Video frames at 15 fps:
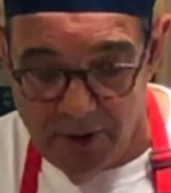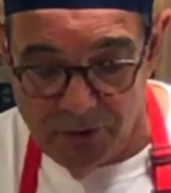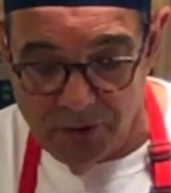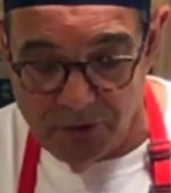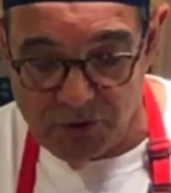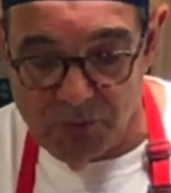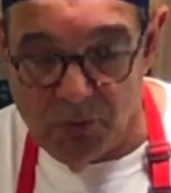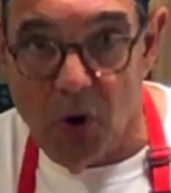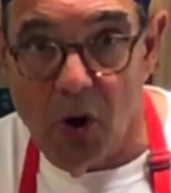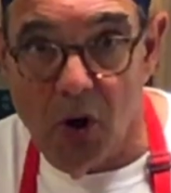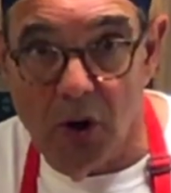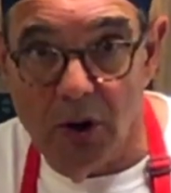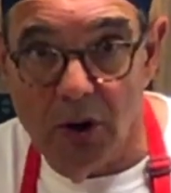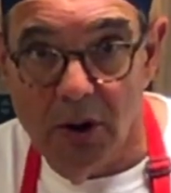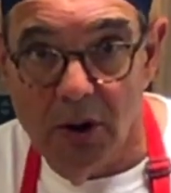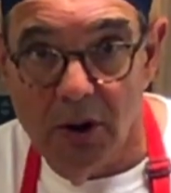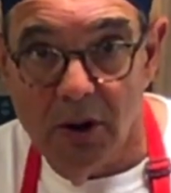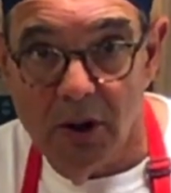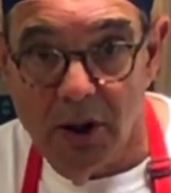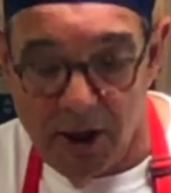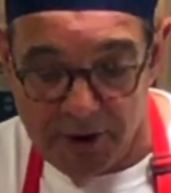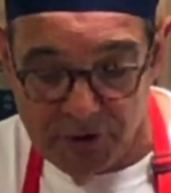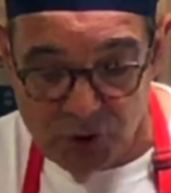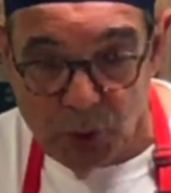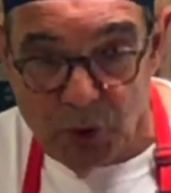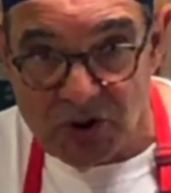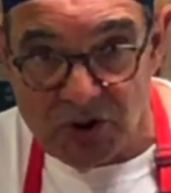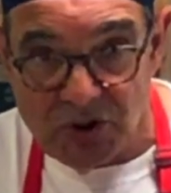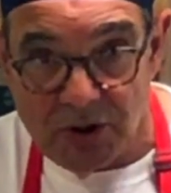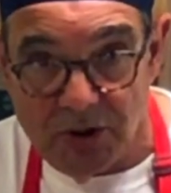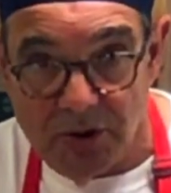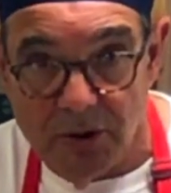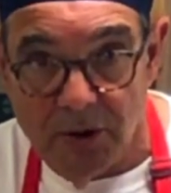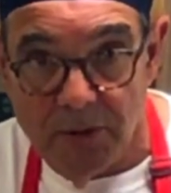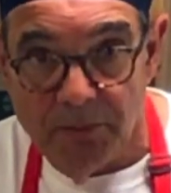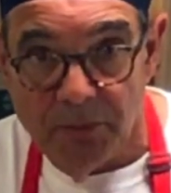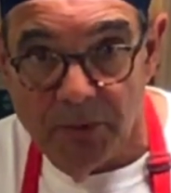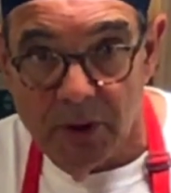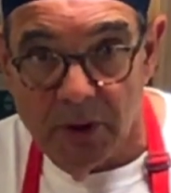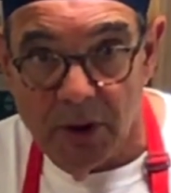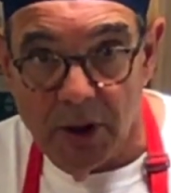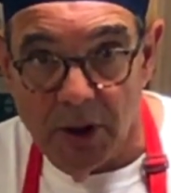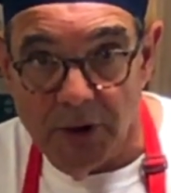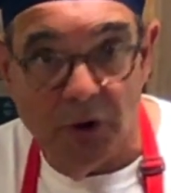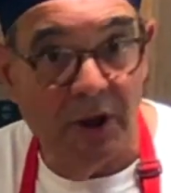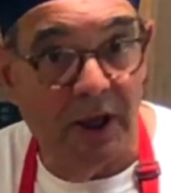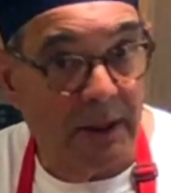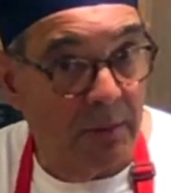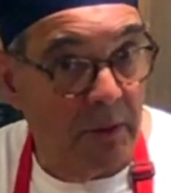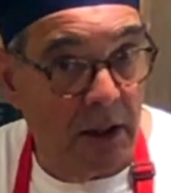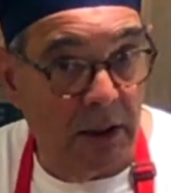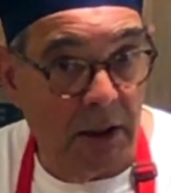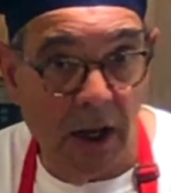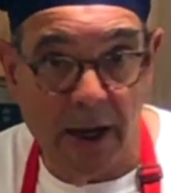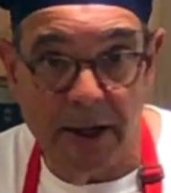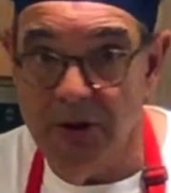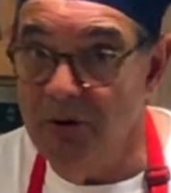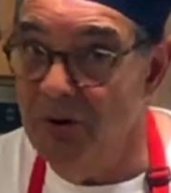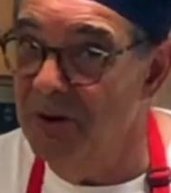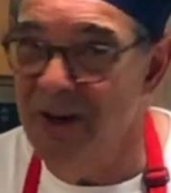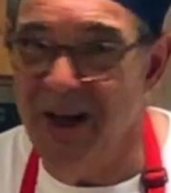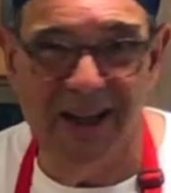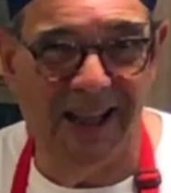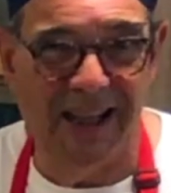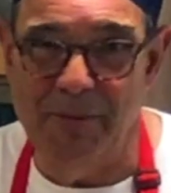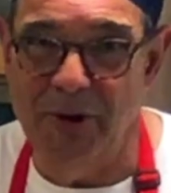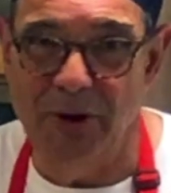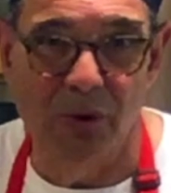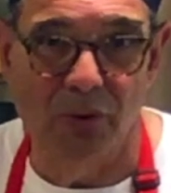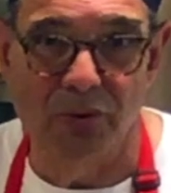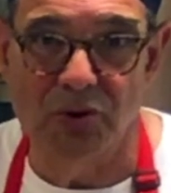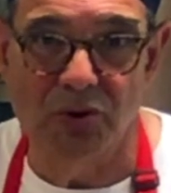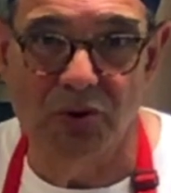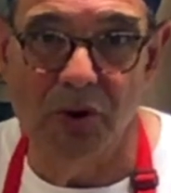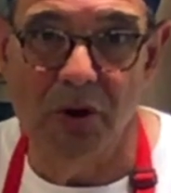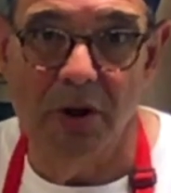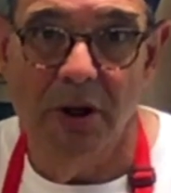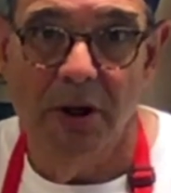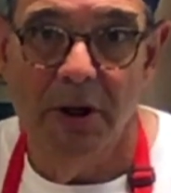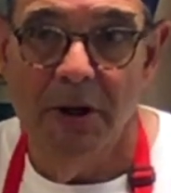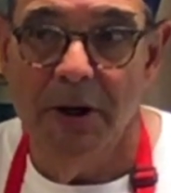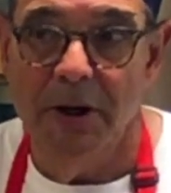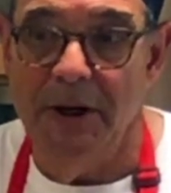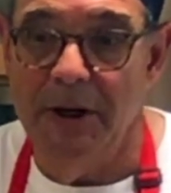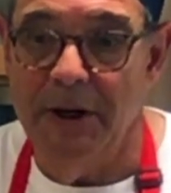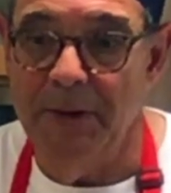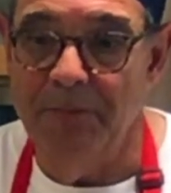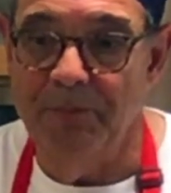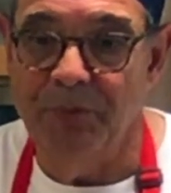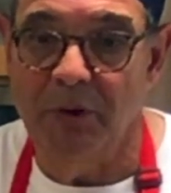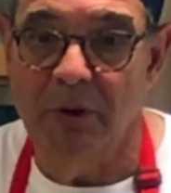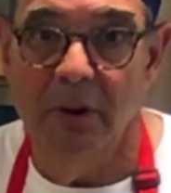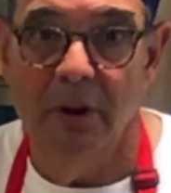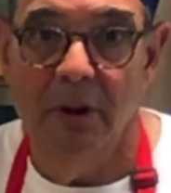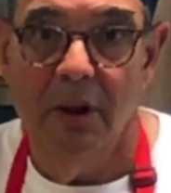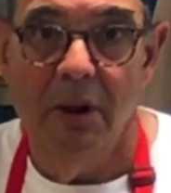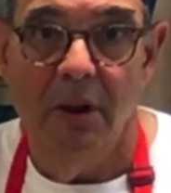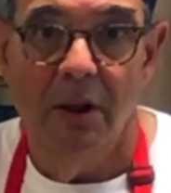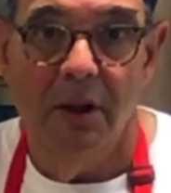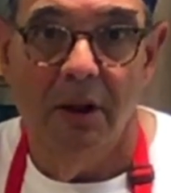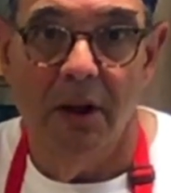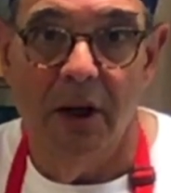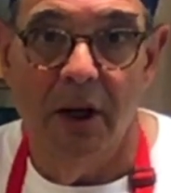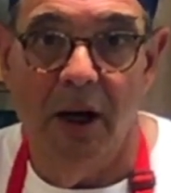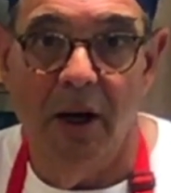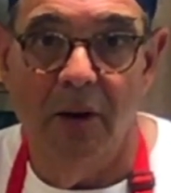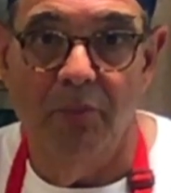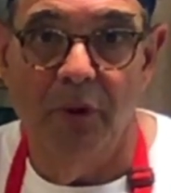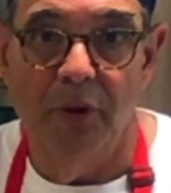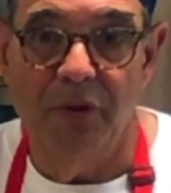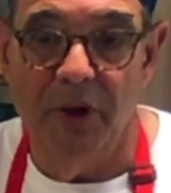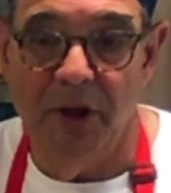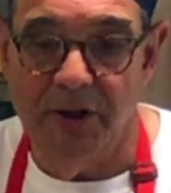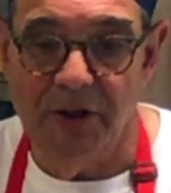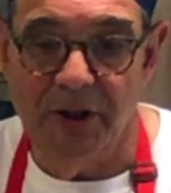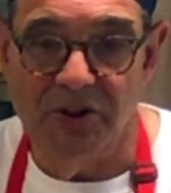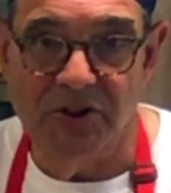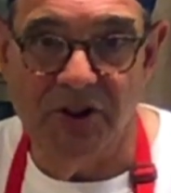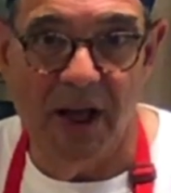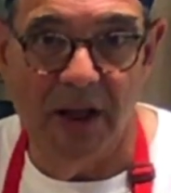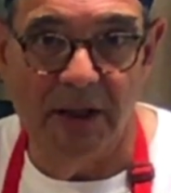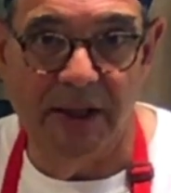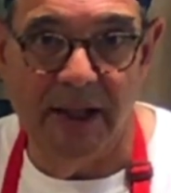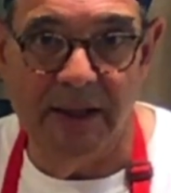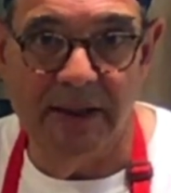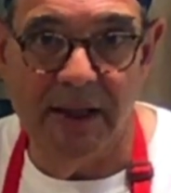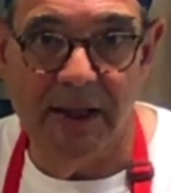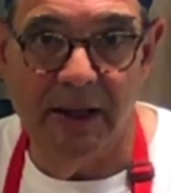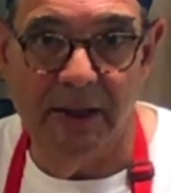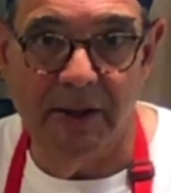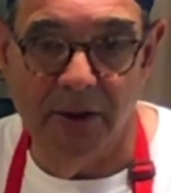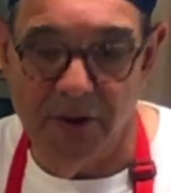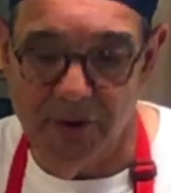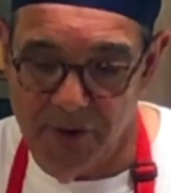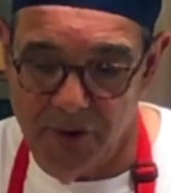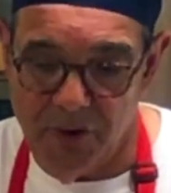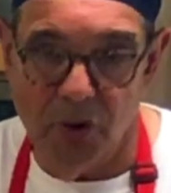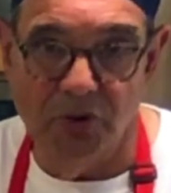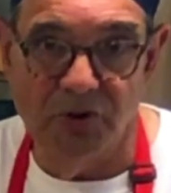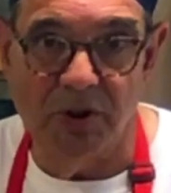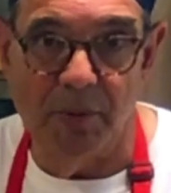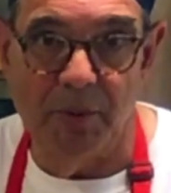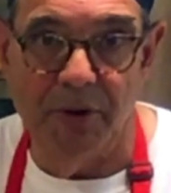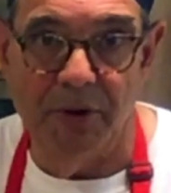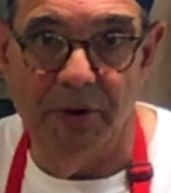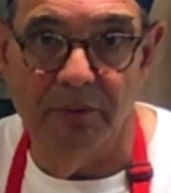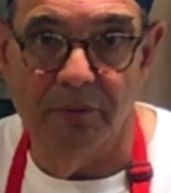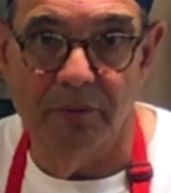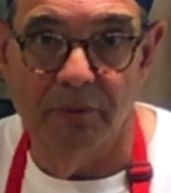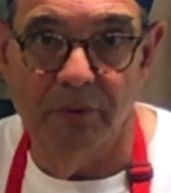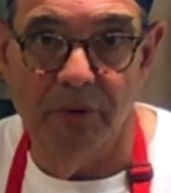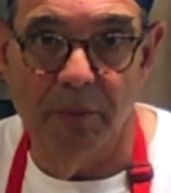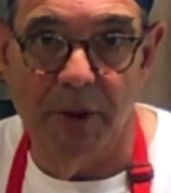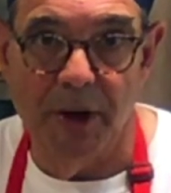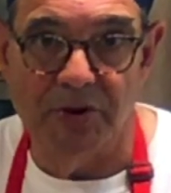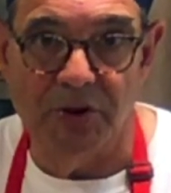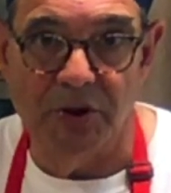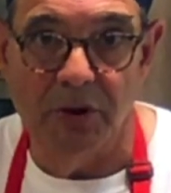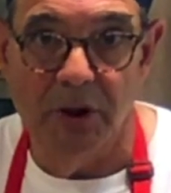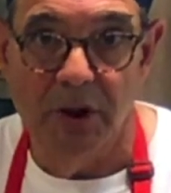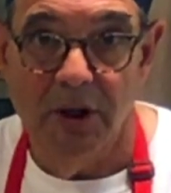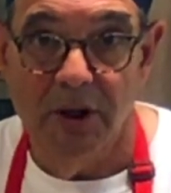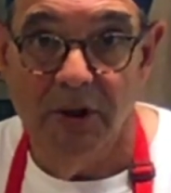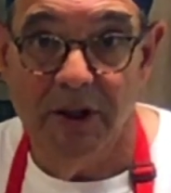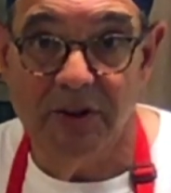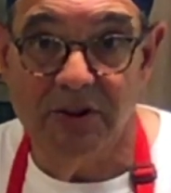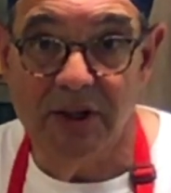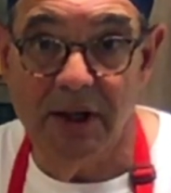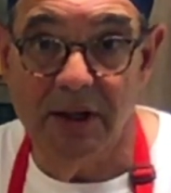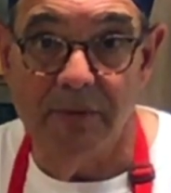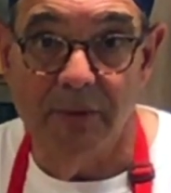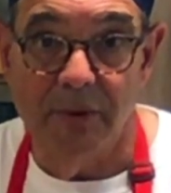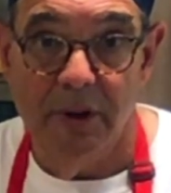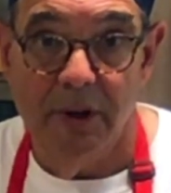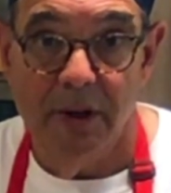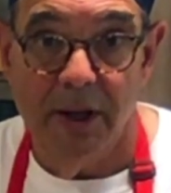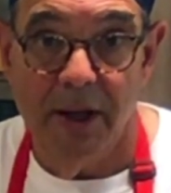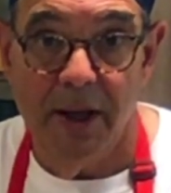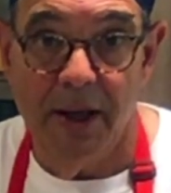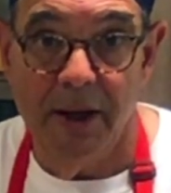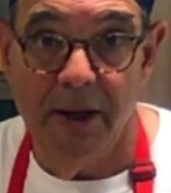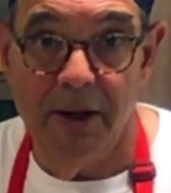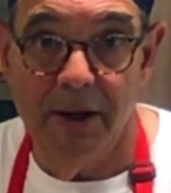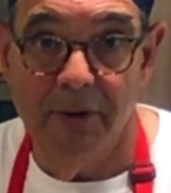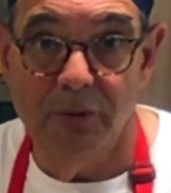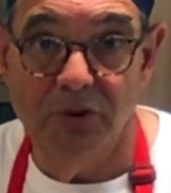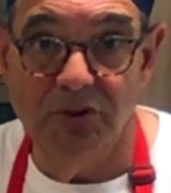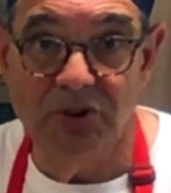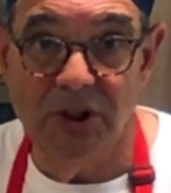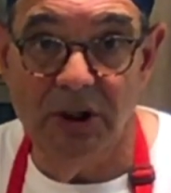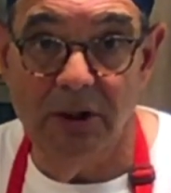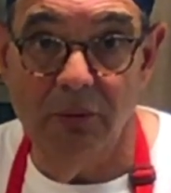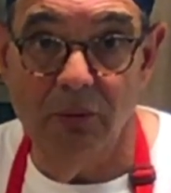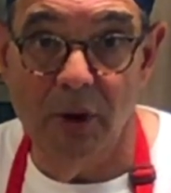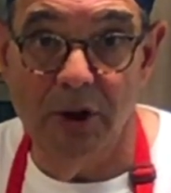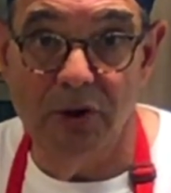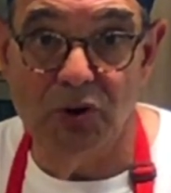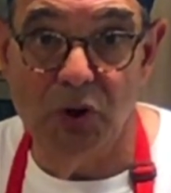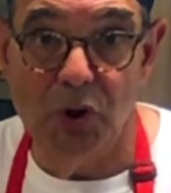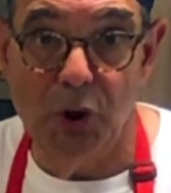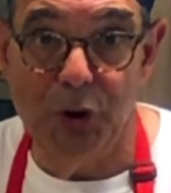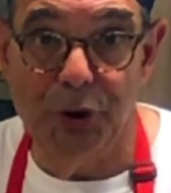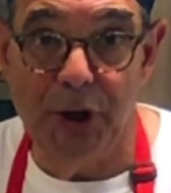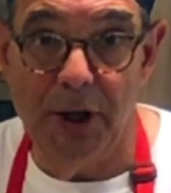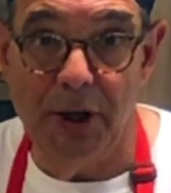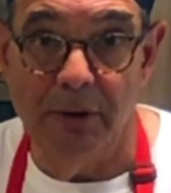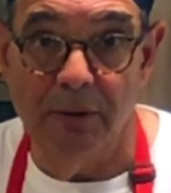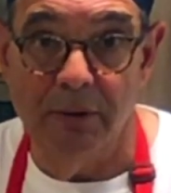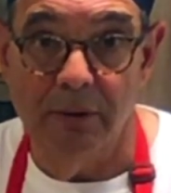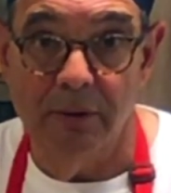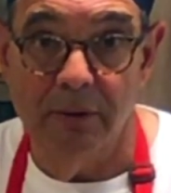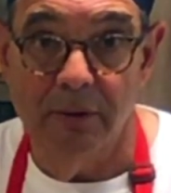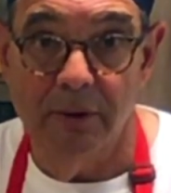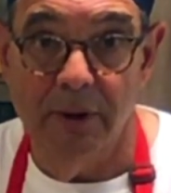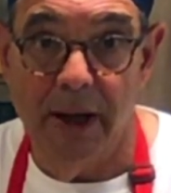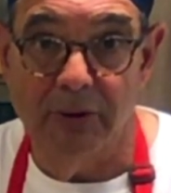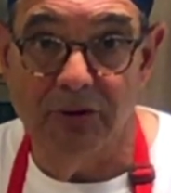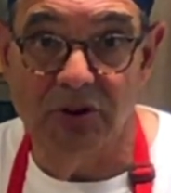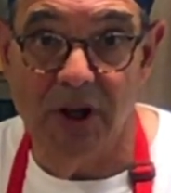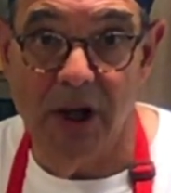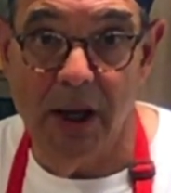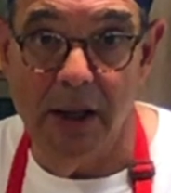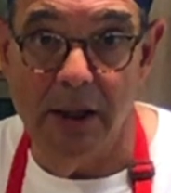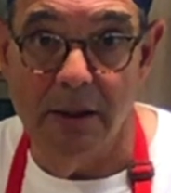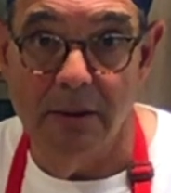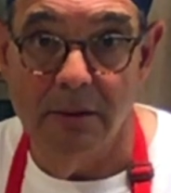They're small, twisted. You can get them online. You're not going to get them in a grocery store. But they stay al dente, and they'll hold some of the pesto. That's it. And we'll see it when it's all done outside.